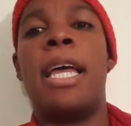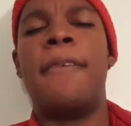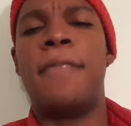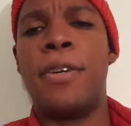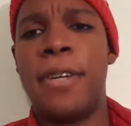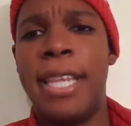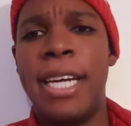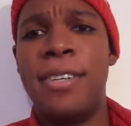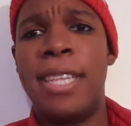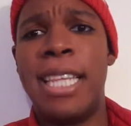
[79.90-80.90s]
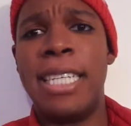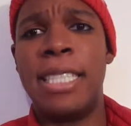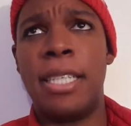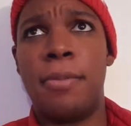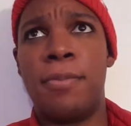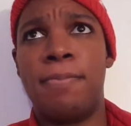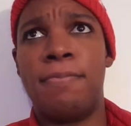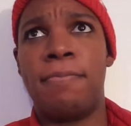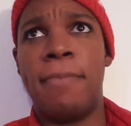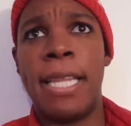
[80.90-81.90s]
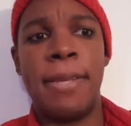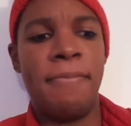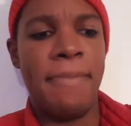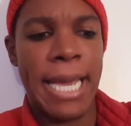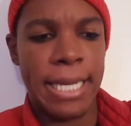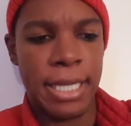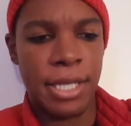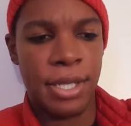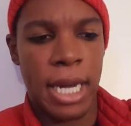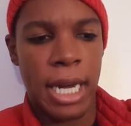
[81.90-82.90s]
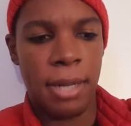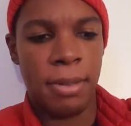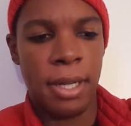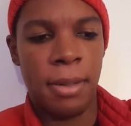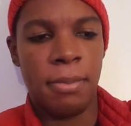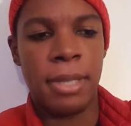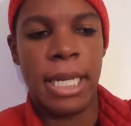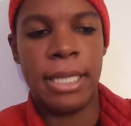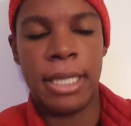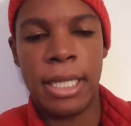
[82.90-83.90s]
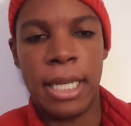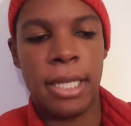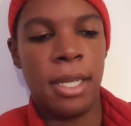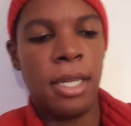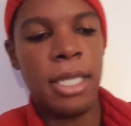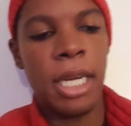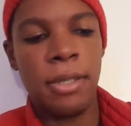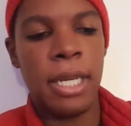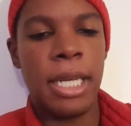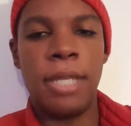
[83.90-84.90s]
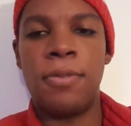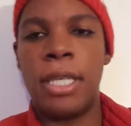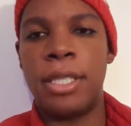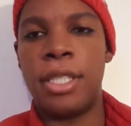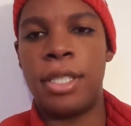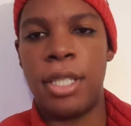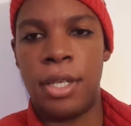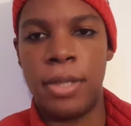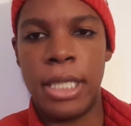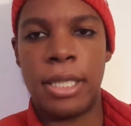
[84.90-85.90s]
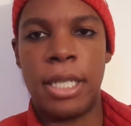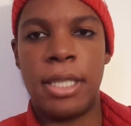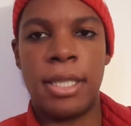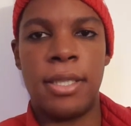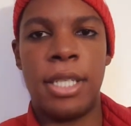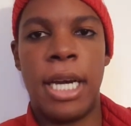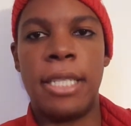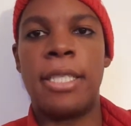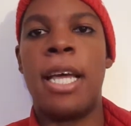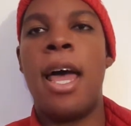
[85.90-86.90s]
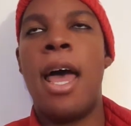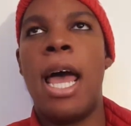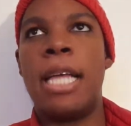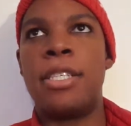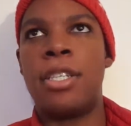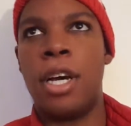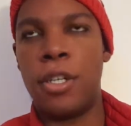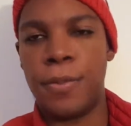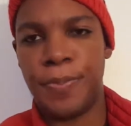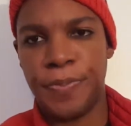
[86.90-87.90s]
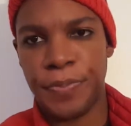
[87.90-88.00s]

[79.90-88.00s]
if they were there, they did an amazing job blending it. No, it was just Tony's. I just checked. And so